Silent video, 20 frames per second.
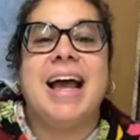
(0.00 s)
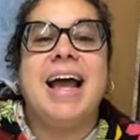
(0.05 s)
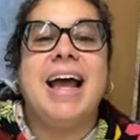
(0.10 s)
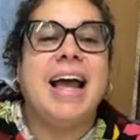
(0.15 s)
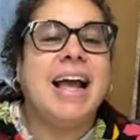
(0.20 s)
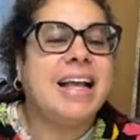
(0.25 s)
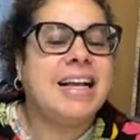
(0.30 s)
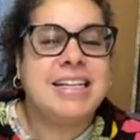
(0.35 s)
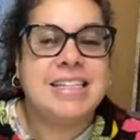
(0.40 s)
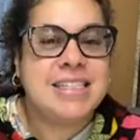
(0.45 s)

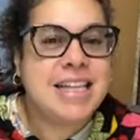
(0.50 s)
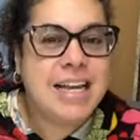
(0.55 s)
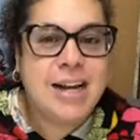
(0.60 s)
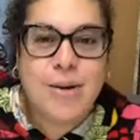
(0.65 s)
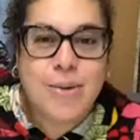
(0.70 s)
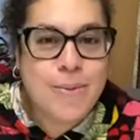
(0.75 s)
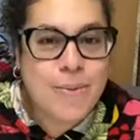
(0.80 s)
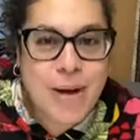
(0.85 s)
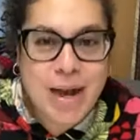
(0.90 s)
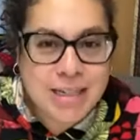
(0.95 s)
Because they
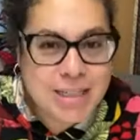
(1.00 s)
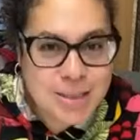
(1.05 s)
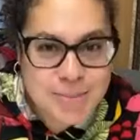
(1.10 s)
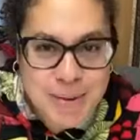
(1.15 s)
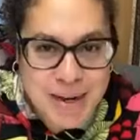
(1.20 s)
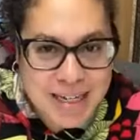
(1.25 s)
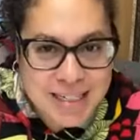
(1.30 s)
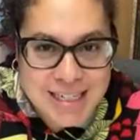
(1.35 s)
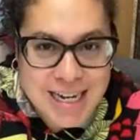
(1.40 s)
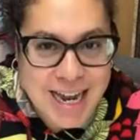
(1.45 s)
don't watch
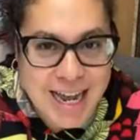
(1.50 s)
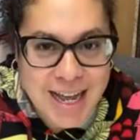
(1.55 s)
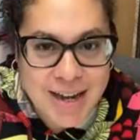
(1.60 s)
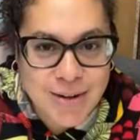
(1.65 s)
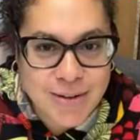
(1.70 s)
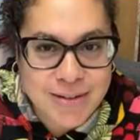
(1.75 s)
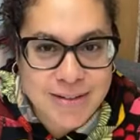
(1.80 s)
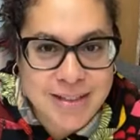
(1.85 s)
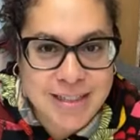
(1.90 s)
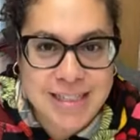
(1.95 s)
my
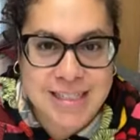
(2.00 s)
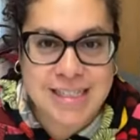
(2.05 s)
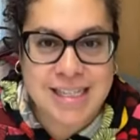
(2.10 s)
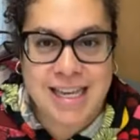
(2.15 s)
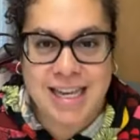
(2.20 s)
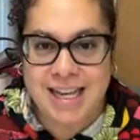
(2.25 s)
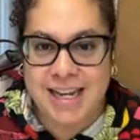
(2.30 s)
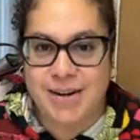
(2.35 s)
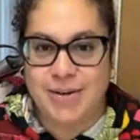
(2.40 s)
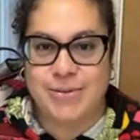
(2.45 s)
channel, these
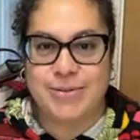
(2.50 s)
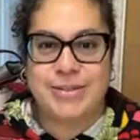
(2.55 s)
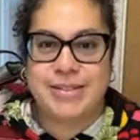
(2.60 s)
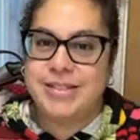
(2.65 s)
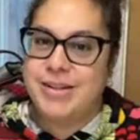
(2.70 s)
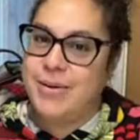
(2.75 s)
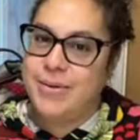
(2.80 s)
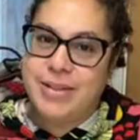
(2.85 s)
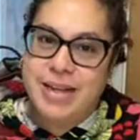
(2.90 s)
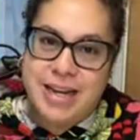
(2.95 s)
kiddos.
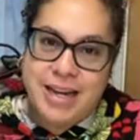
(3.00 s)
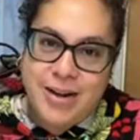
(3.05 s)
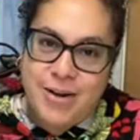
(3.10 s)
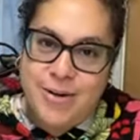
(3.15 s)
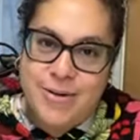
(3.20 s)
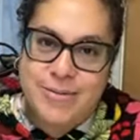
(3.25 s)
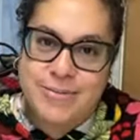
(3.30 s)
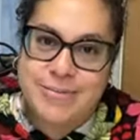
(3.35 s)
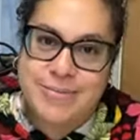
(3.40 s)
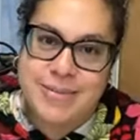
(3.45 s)
No, they
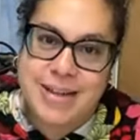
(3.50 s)
don't.